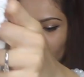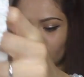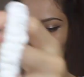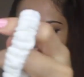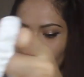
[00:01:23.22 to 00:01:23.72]

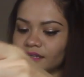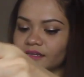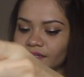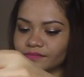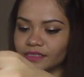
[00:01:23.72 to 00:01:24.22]
and I
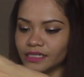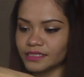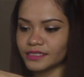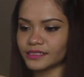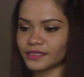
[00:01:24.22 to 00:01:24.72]
loved it.
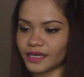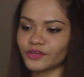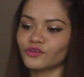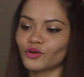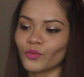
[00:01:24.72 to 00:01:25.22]
I
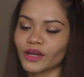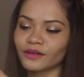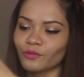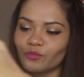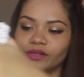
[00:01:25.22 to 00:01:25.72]
don't know
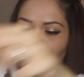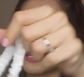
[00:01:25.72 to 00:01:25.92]
where will I